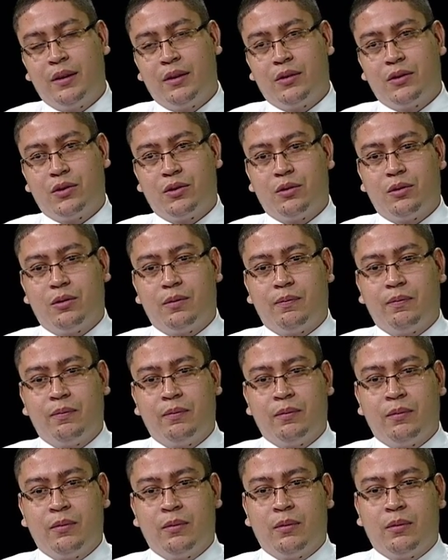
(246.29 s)
So,
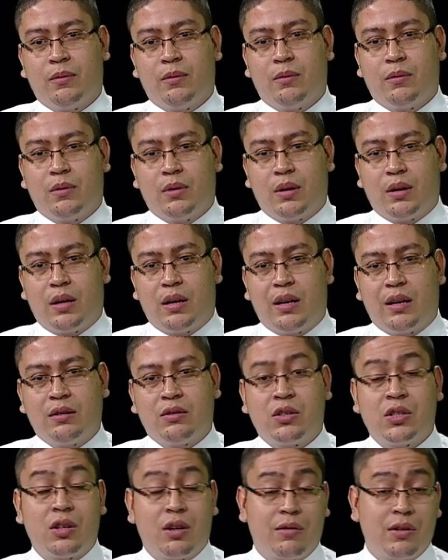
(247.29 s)

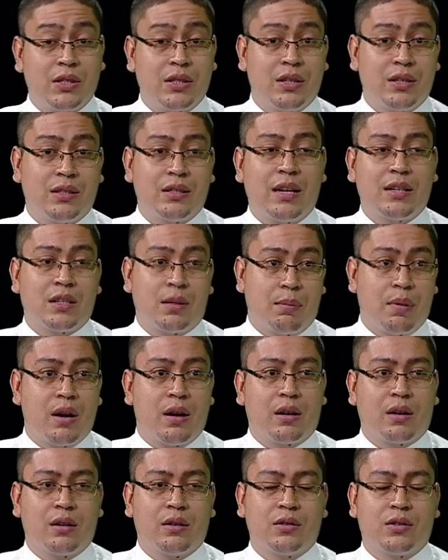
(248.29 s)
and services as a
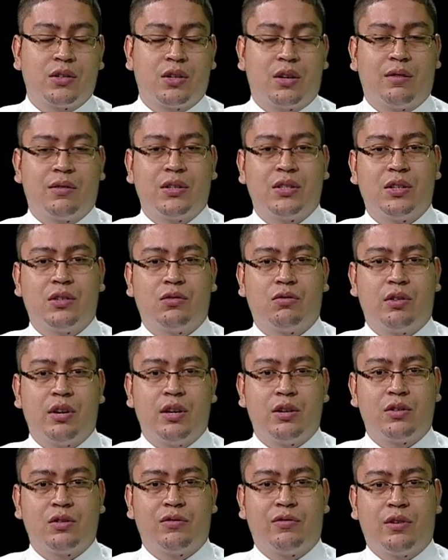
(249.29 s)
bank, services
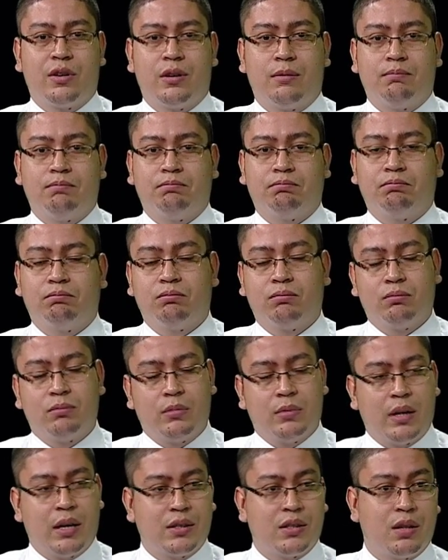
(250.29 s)
range from
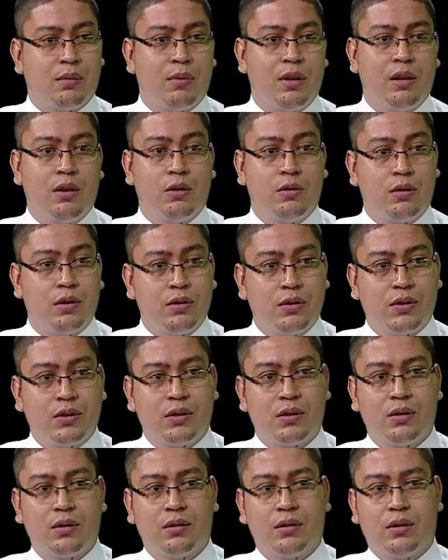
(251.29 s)
SME loans.